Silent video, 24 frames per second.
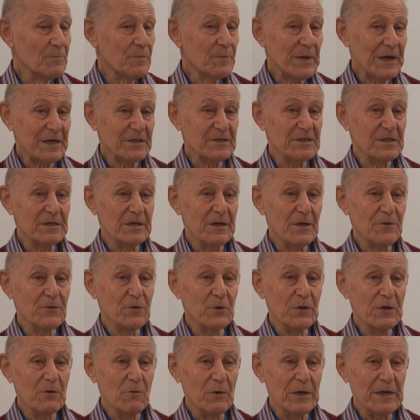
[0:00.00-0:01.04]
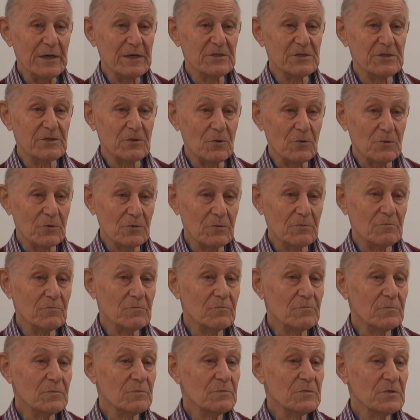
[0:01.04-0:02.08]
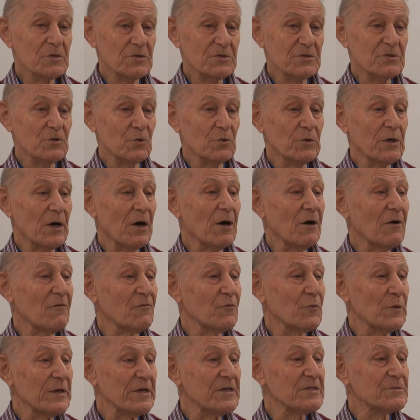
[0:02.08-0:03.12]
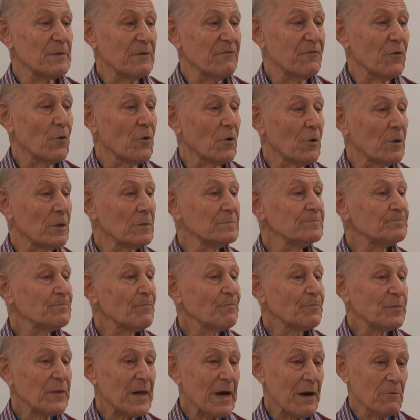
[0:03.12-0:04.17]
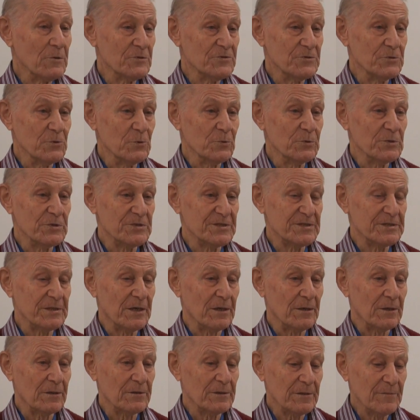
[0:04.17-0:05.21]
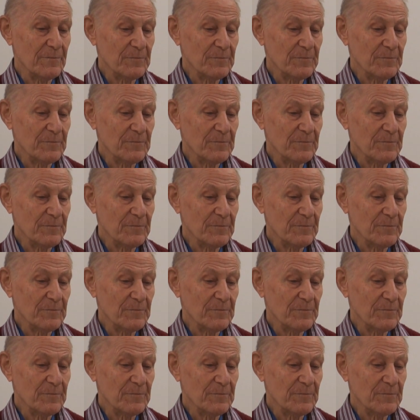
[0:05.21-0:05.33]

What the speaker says: practically 3 weeks or just 2.5 weeks before I was due to start.